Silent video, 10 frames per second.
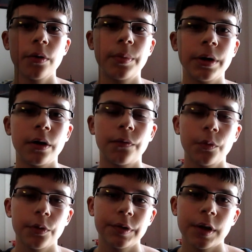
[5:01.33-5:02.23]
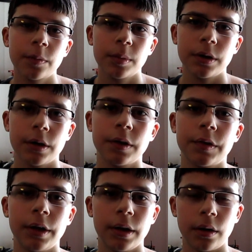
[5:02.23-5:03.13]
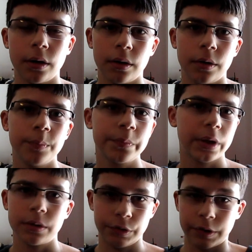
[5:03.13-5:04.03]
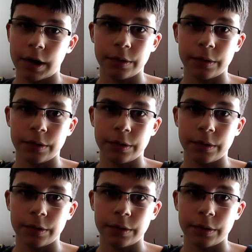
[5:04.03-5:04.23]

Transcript: but of course that's because it just has a